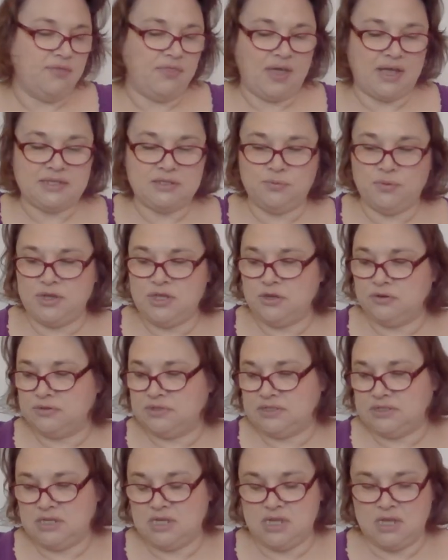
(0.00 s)
that's what you're
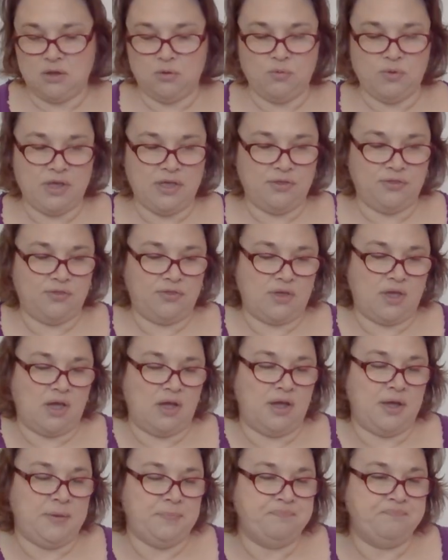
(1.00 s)
seeing with
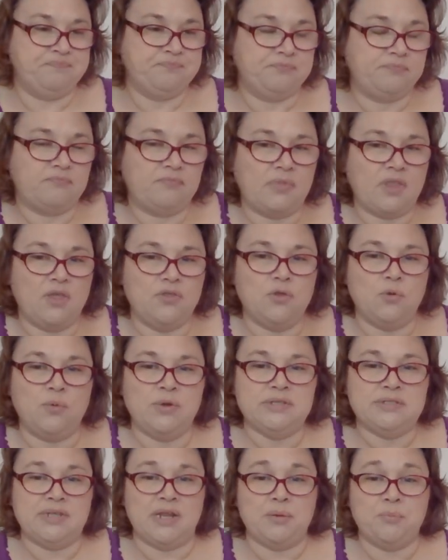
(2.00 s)
um, the
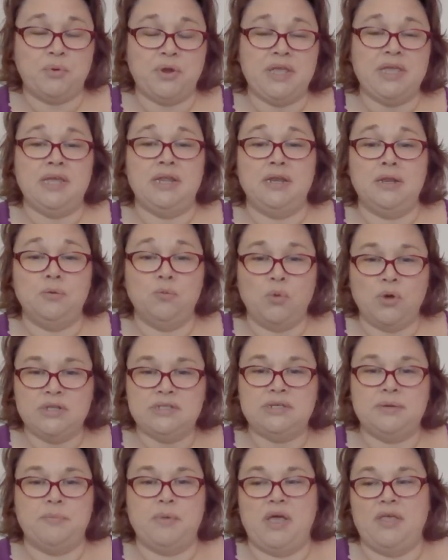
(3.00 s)
ones that I bring in
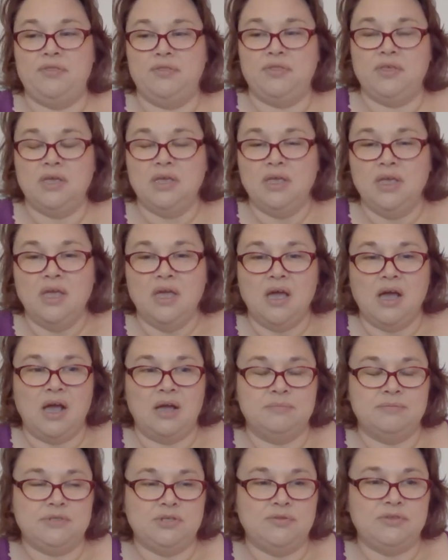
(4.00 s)
once a month.
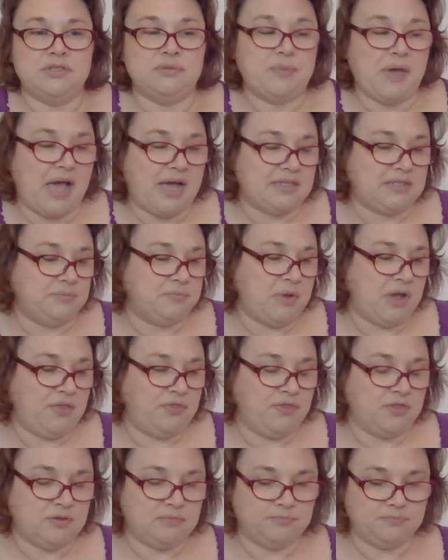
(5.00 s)
Um, so this past
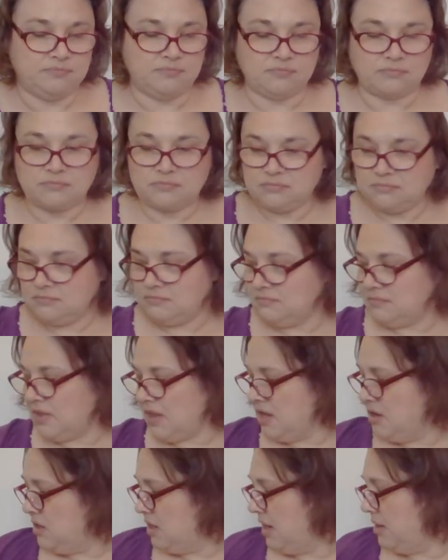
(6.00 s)
month,
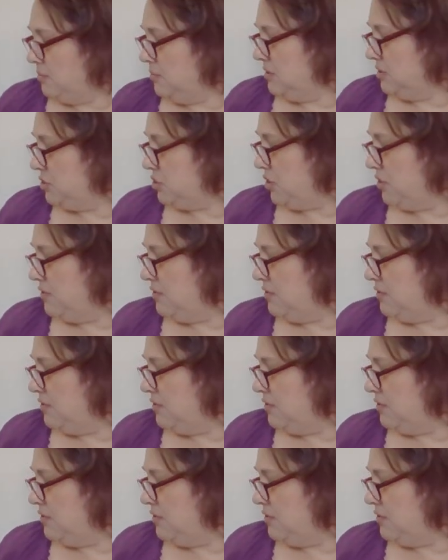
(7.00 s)
and I will show